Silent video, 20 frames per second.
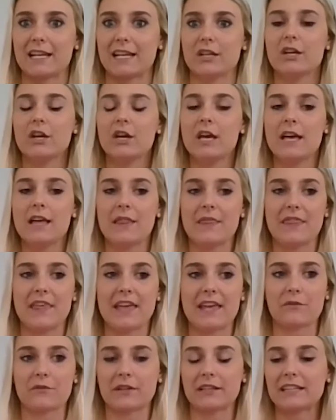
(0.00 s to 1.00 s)
and
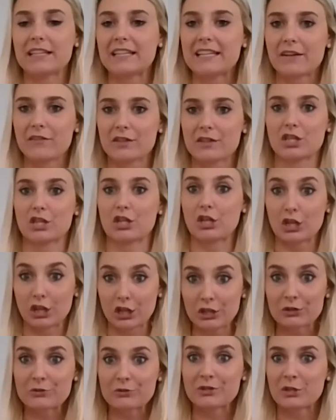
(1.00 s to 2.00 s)
they really give us a
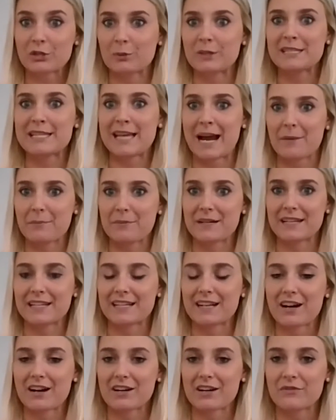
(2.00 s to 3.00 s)
clue to what's happening
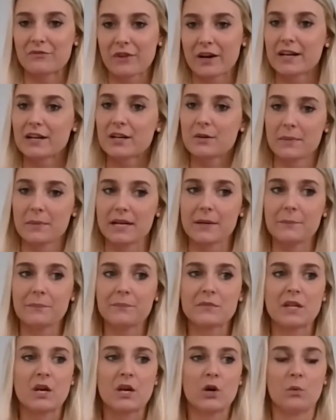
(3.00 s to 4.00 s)
in our environment.
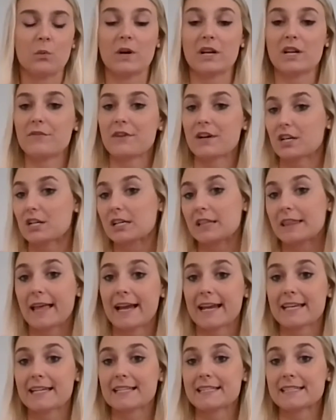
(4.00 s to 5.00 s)
One of our
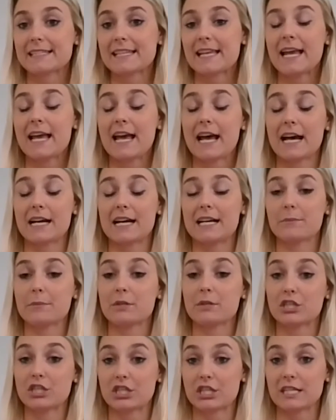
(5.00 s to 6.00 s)
clients,
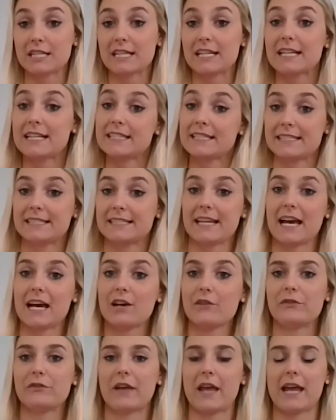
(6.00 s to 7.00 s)
she is
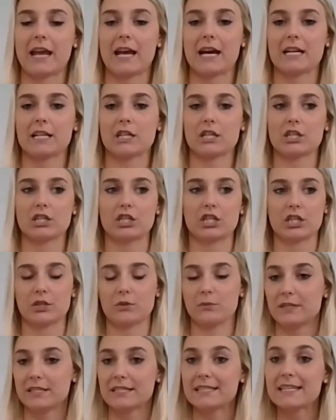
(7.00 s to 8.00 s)
deaf, and she
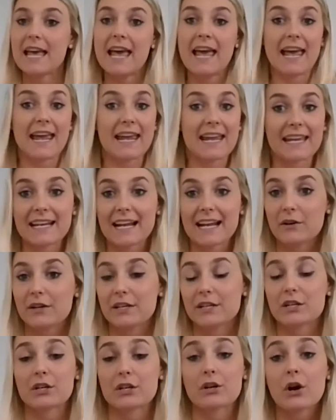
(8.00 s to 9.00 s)
was hanging out
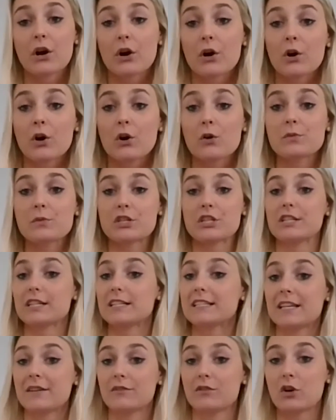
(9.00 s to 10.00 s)
in her home. She
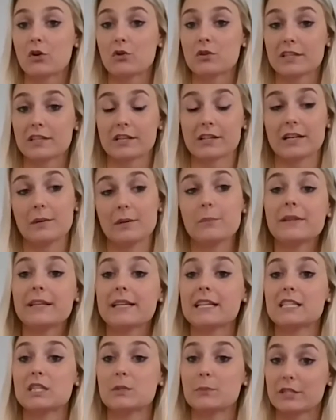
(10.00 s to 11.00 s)
does have cochlear
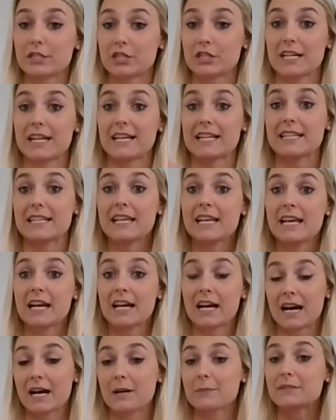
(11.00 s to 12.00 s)
implants, but she had
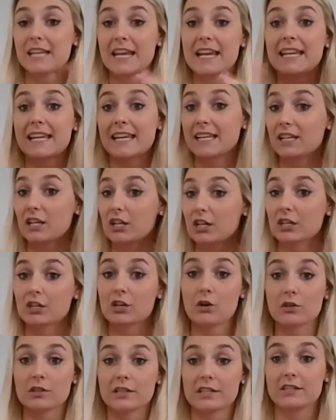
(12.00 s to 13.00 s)
taken her
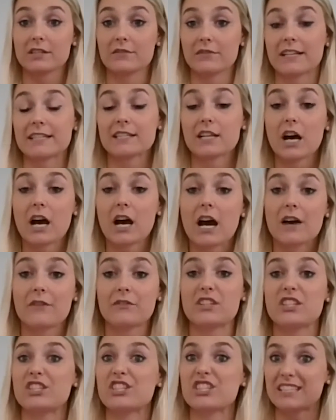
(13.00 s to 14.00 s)
cochlear device off
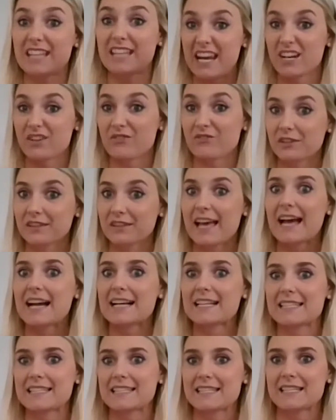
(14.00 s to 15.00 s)
to just kind of
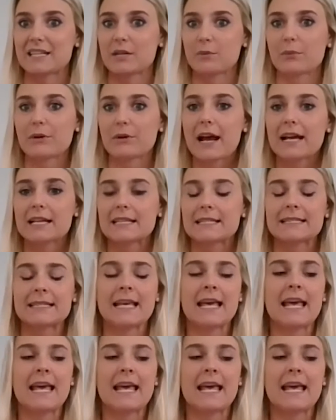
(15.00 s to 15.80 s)
relax and decompress.